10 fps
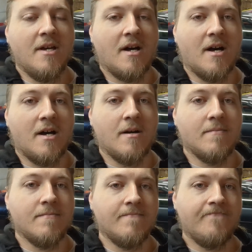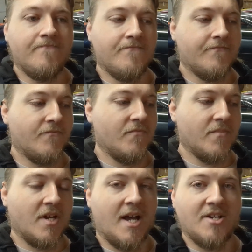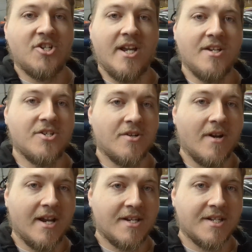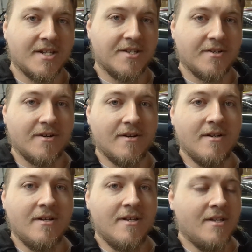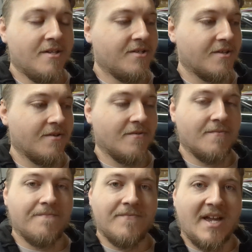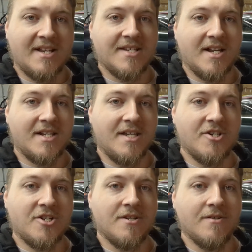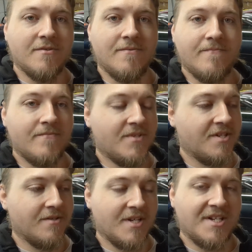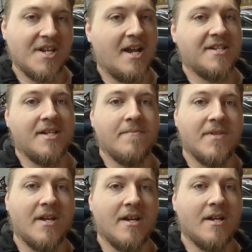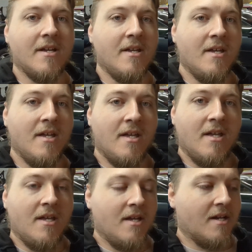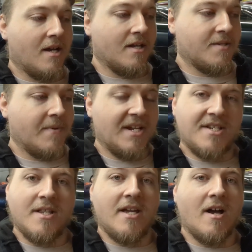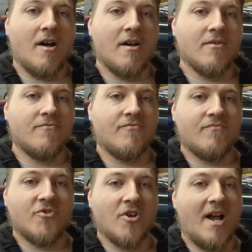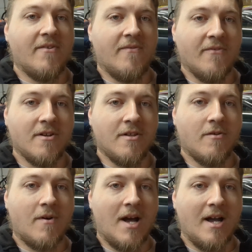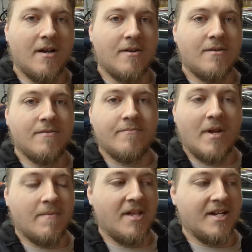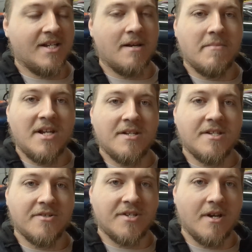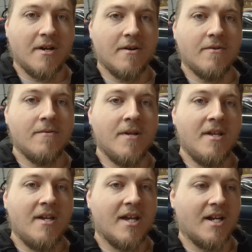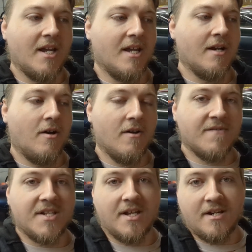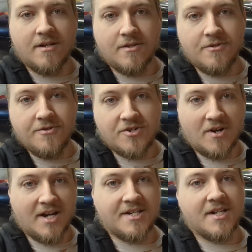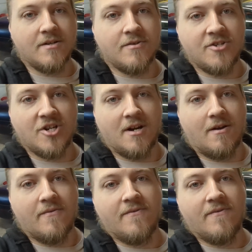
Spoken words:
I changed the crank sensor, so that's not the issue. It's doing the exact same thing. It's basically I'll drive it for a little while, maybe like 10 minutes or so, and then all of a sudden it'll lose crank signal and shut off.